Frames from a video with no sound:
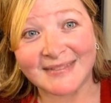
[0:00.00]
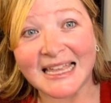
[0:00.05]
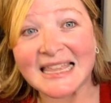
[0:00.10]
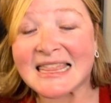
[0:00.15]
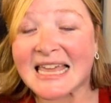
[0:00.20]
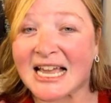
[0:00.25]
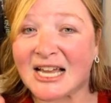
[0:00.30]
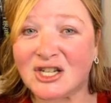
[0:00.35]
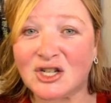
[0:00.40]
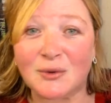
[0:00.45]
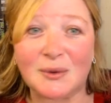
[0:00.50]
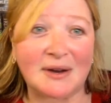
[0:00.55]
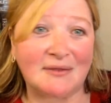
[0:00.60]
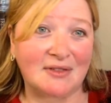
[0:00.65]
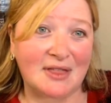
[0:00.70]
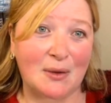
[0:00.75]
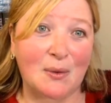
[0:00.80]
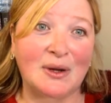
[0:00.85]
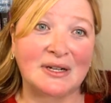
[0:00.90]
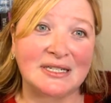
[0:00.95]
they can do whatever
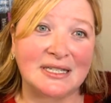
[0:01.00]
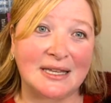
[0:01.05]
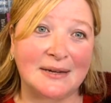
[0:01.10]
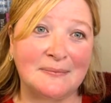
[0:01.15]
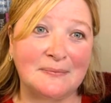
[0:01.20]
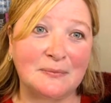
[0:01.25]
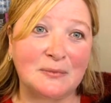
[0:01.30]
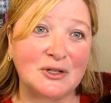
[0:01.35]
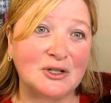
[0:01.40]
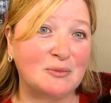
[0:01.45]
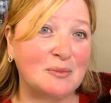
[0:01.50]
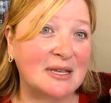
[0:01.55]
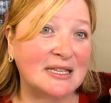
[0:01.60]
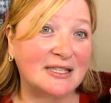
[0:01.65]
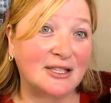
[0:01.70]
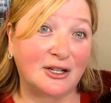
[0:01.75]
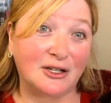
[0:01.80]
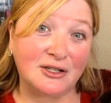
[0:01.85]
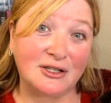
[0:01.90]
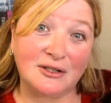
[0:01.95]
they want to them, which means
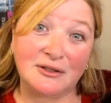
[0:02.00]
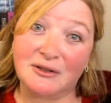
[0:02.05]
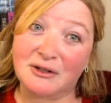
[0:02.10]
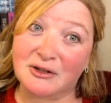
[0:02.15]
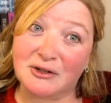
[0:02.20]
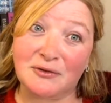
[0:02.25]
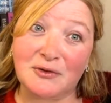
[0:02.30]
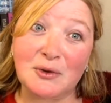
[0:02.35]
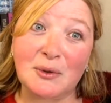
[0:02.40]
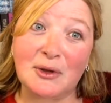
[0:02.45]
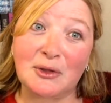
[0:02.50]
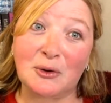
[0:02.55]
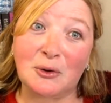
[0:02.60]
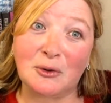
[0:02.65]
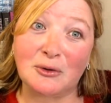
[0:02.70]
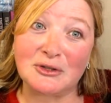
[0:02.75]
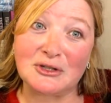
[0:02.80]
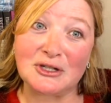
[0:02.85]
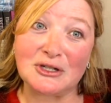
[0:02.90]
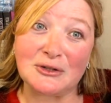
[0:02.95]
there's a few other
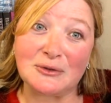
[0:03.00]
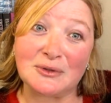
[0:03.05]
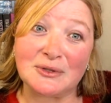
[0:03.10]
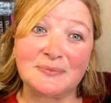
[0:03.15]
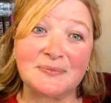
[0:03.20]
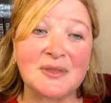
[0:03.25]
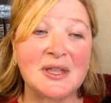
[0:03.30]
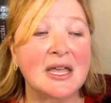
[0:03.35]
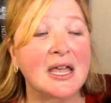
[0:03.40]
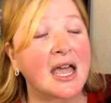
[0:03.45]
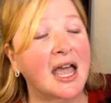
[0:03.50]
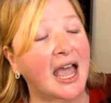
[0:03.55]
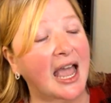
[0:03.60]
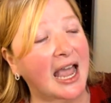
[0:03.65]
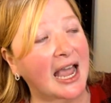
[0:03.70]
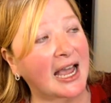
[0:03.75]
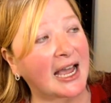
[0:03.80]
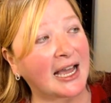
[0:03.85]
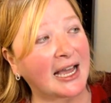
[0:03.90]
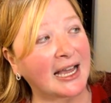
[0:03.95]
holes to use.
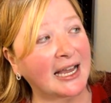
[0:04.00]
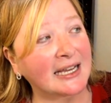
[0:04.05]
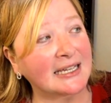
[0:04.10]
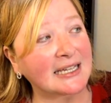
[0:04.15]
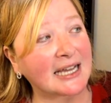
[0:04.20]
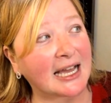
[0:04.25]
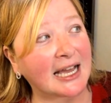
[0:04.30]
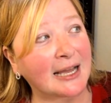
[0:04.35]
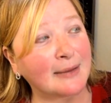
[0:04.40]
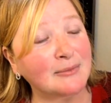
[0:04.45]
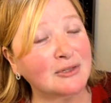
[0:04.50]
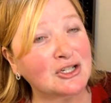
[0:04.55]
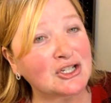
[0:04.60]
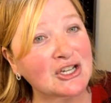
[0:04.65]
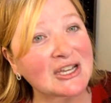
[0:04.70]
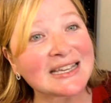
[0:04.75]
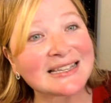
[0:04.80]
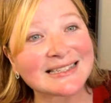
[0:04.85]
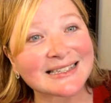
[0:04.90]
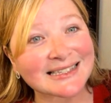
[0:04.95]
And
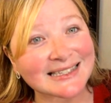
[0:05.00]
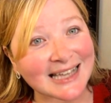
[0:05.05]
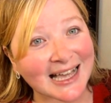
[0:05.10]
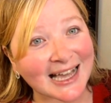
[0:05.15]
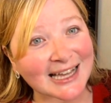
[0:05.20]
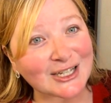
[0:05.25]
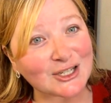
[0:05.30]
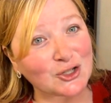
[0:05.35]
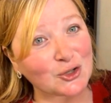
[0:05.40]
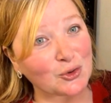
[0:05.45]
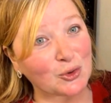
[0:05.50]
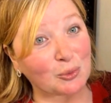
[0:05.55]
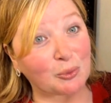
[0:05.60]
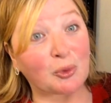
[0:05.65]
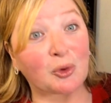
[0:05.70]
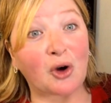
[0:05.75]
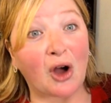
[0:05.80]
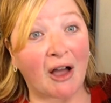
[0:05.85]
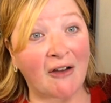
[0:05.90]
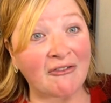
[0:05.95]
she is assigned to the
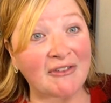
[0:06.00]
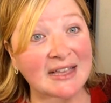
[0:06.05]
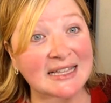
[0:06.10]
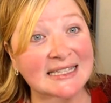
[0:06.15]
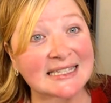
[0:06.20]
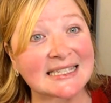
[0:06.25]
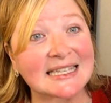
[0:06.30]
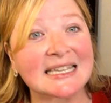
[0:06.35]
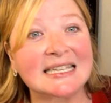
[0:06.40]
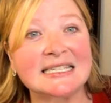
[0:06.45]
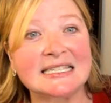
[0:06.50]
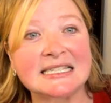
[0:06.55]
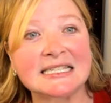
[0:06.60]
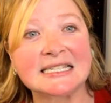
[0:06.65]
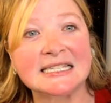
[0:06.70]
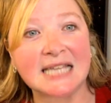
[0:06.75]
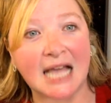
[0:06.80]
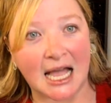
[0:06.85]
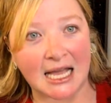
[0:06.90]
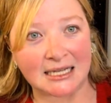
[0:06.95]
prophet's
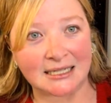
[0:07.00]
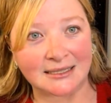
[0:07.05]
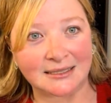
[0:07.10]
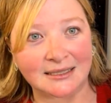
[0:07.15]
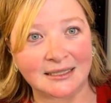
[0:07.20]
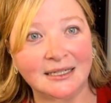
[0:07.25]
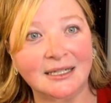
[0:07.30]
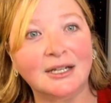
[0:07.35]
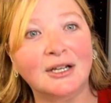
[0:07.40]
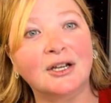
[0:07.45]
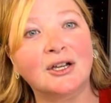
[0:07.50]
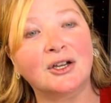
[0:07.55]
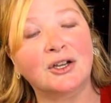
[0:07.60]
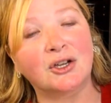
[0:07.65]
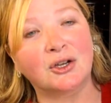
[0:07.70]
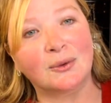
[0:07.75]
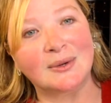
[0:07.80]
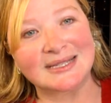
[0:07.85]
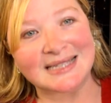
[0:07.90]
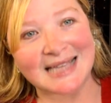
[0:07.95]
son,
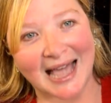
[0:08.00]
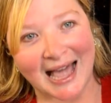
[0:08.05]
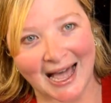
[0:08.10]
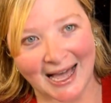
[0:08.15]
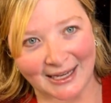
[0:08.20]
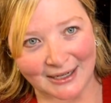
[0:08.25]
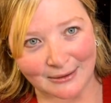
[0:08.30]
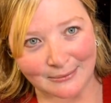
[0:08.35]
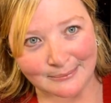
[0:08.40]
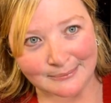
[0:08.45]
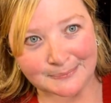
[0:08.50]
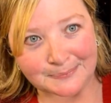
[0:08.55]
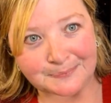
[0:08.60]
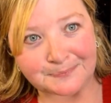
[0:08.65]
who is Adam.